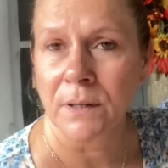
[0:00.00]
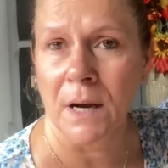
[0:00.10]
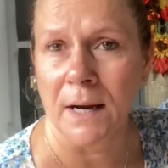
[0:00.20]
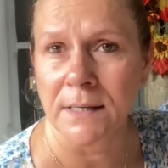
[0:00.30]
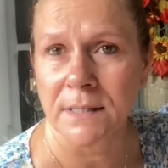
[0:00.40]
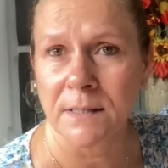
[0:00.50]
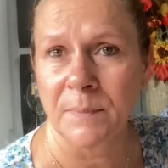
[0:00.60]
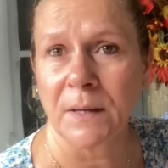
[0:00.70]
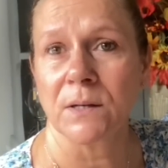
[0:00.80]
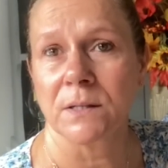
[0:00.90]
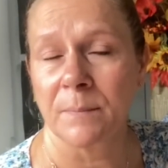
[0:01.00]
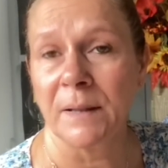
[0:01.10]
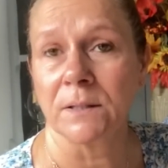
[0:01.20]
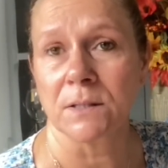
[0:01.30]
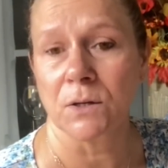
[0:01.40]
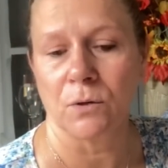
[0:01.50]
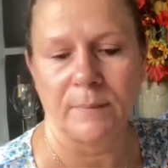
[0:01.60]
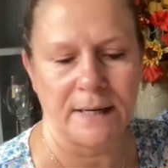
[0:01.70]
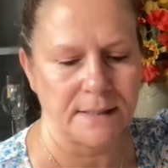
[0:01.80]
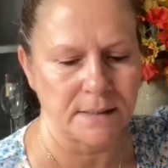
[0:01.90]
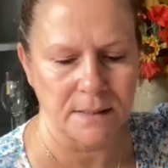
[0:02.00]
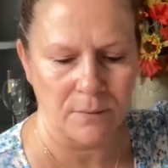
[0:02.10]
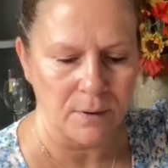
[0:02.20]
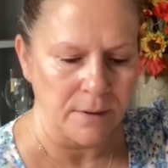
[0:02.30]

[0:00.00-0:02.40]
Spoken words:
guys, is because the builders are coming in. So,